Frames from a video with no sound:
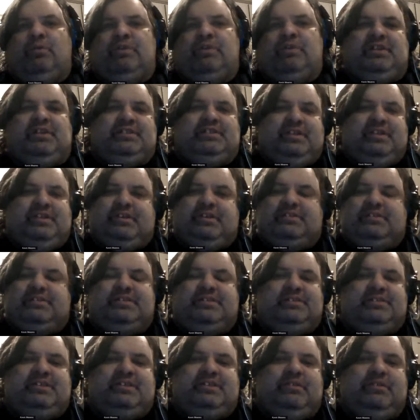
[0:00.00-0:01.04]
which isn't
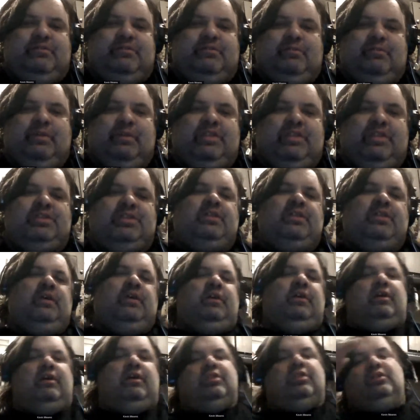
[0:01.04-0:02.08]
consistent with
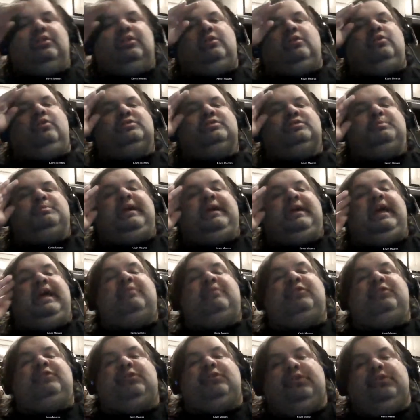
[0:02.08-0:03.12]
the girl's
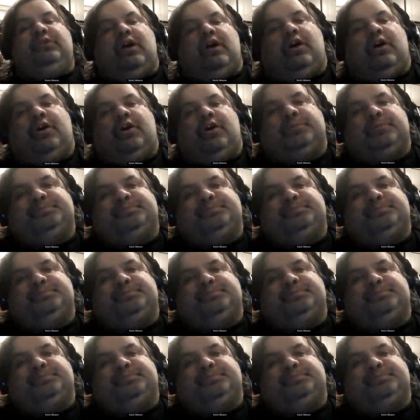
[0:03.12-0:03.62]
behavior.